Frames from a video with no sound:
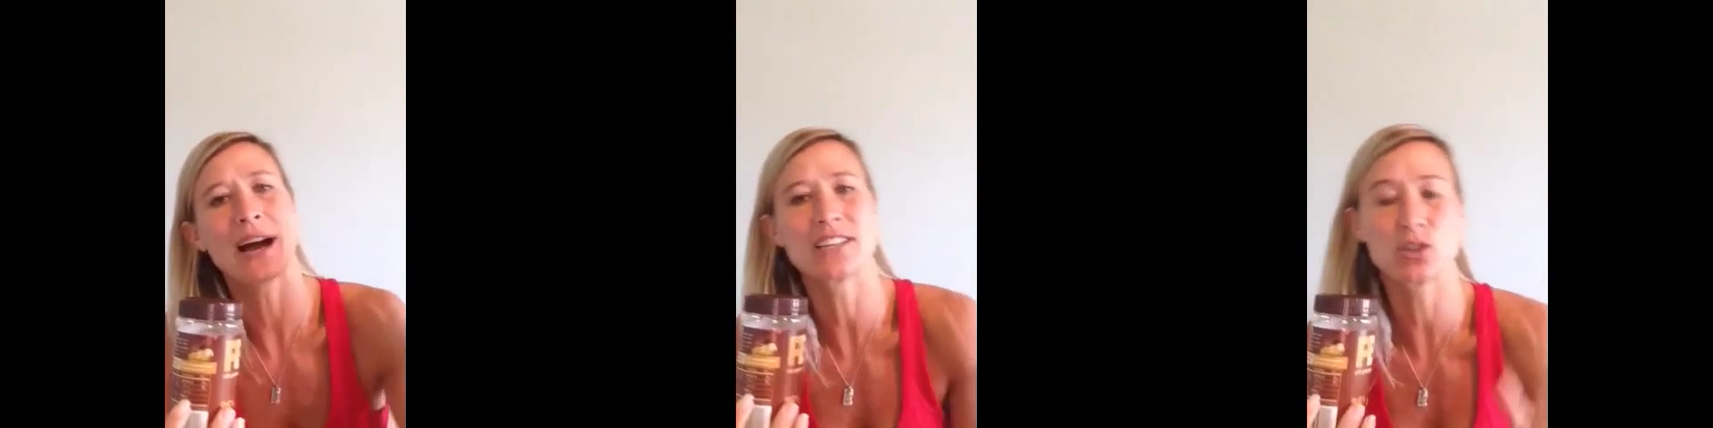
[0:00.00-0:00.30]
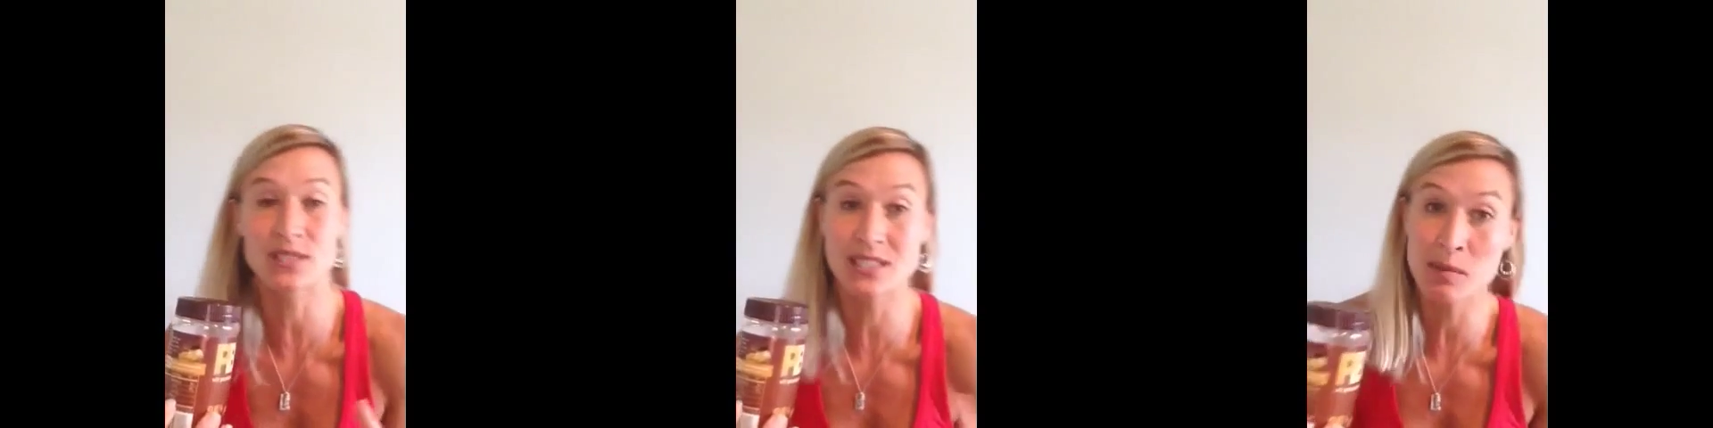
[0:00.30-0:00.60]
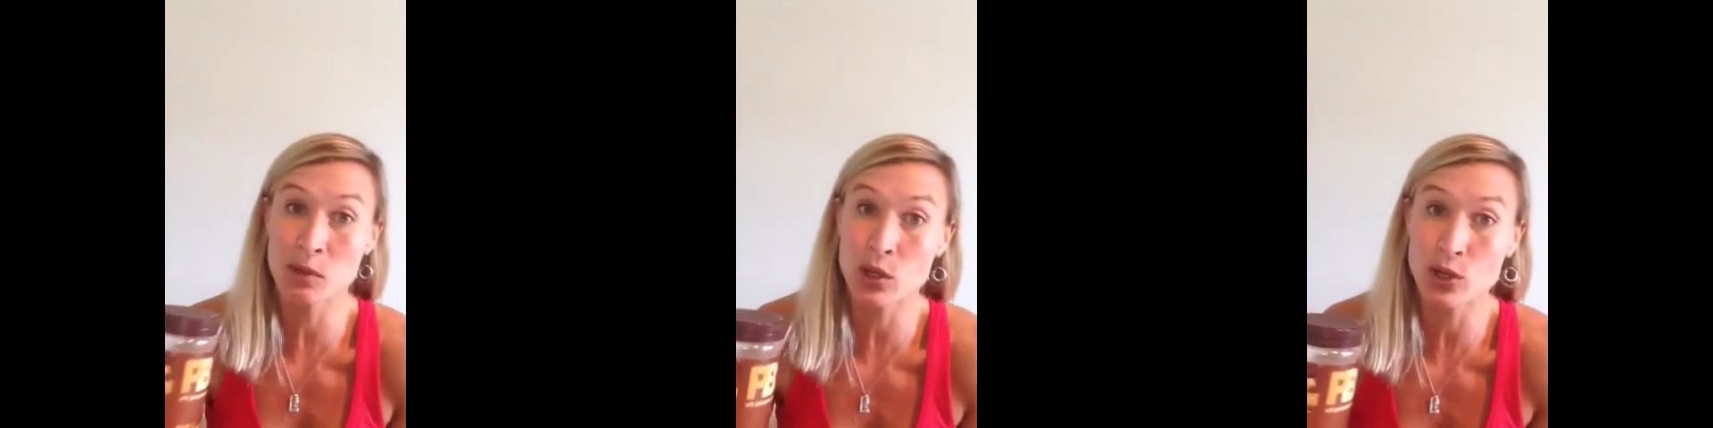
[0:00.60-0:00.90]
I do
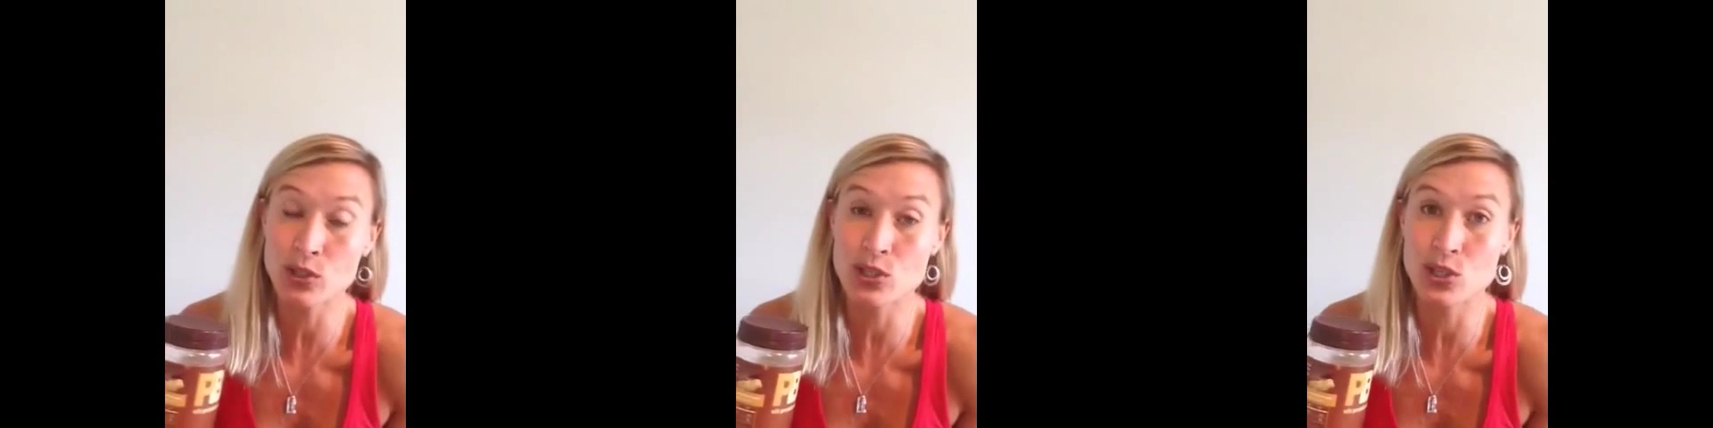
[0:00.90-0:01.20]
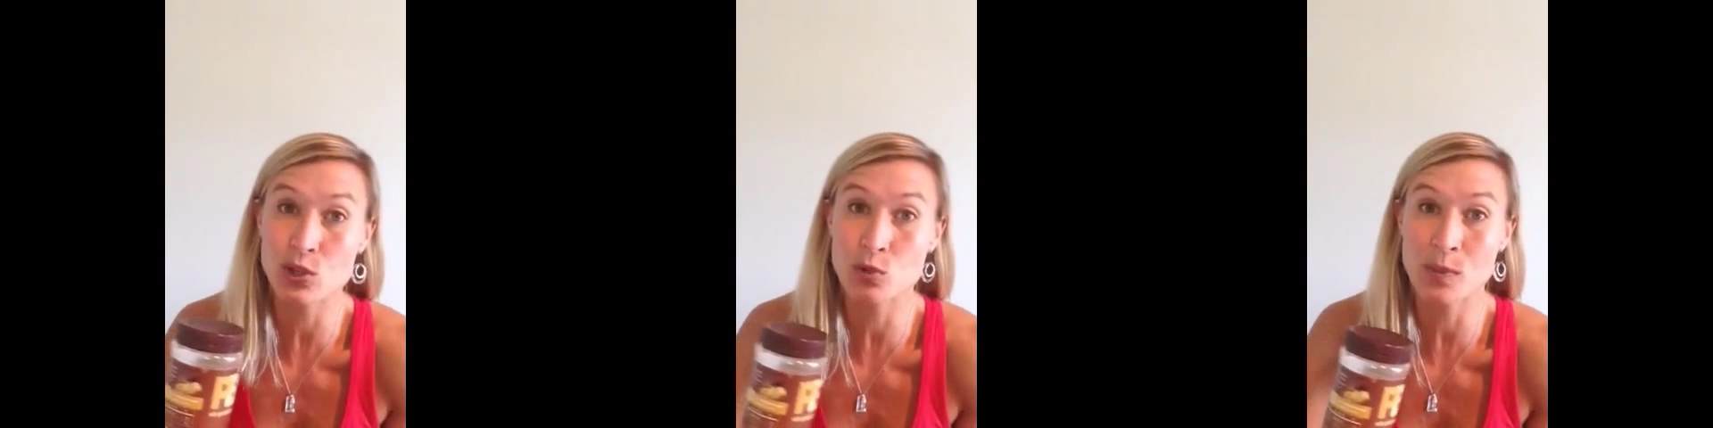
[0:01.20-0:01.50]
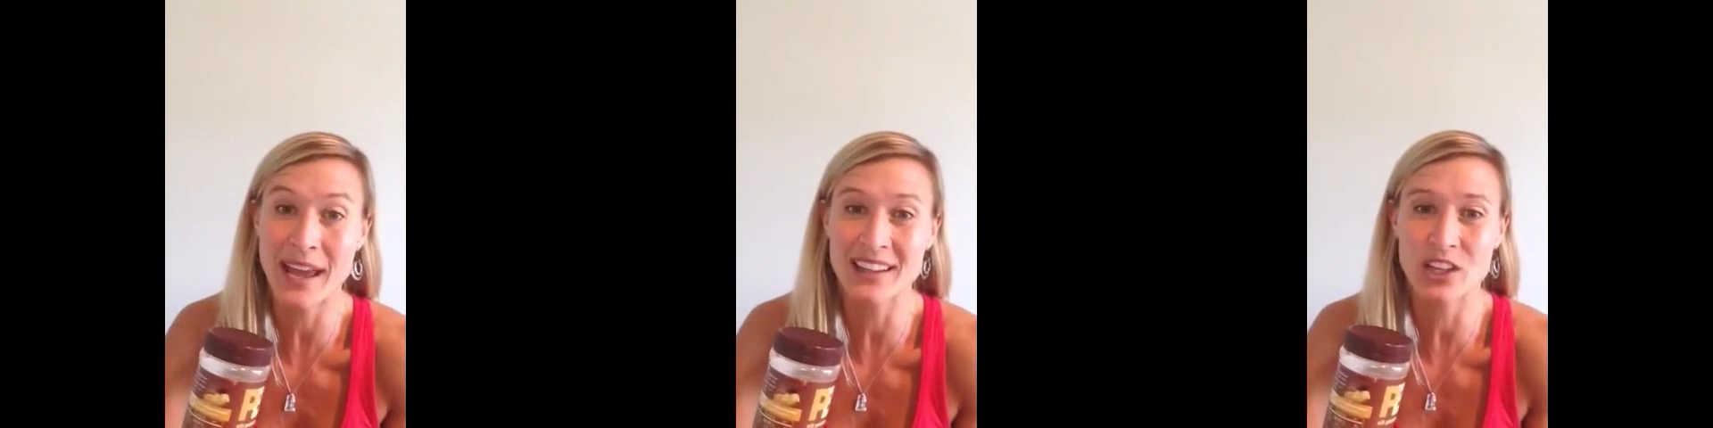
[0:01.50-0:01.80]
similar to
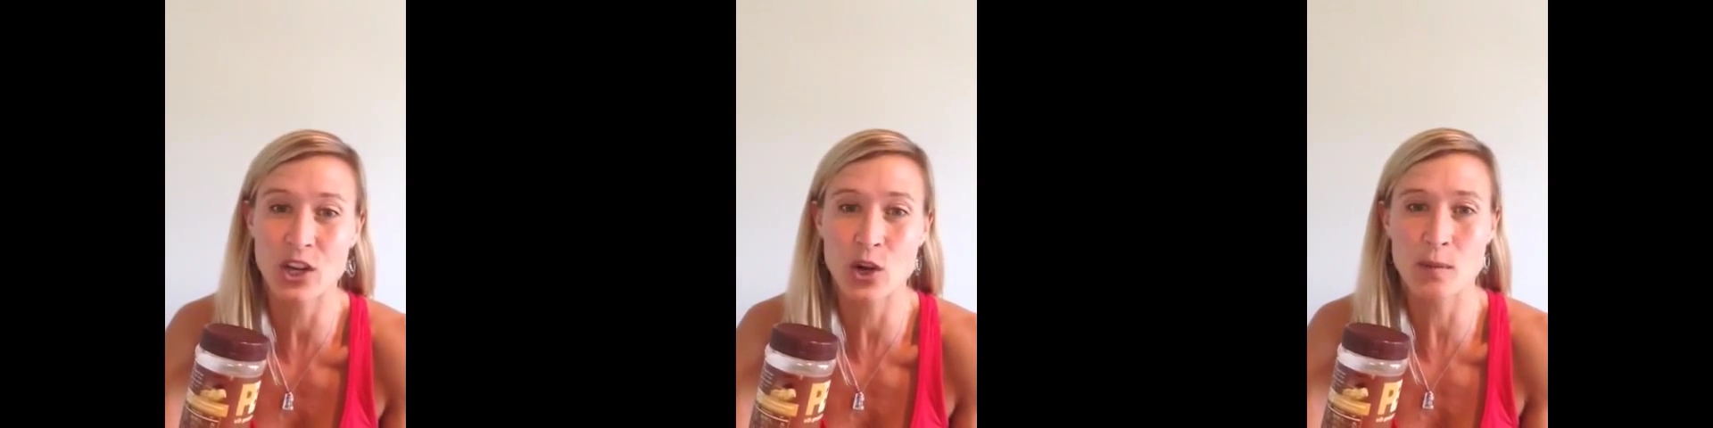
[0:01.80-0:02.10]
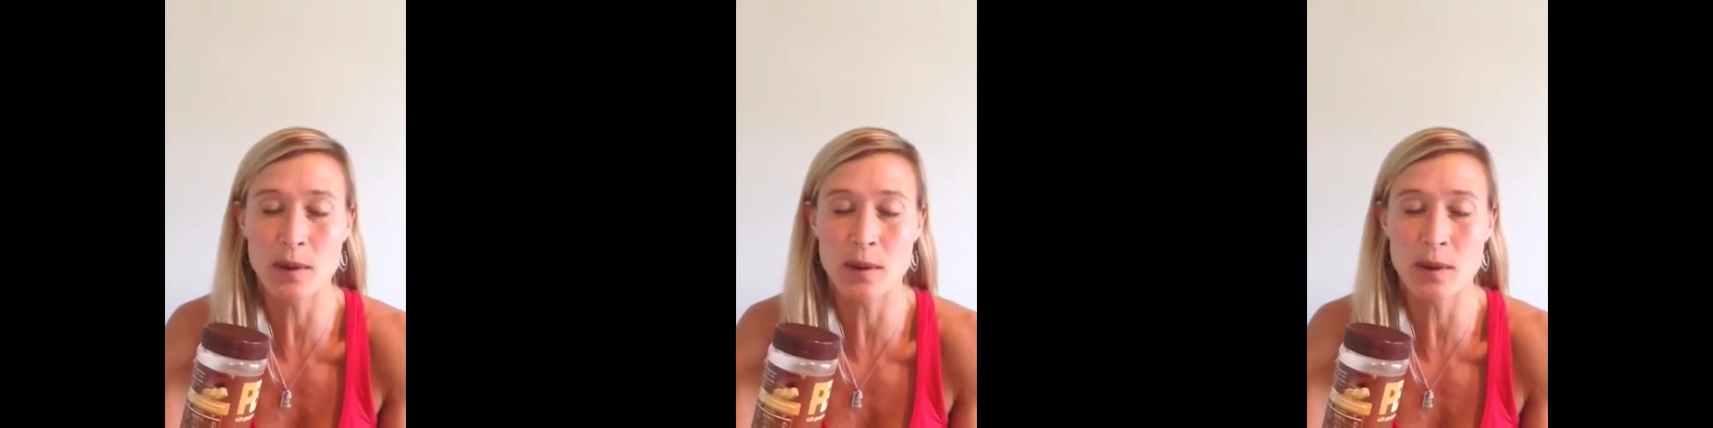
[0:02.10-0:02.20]
paleo,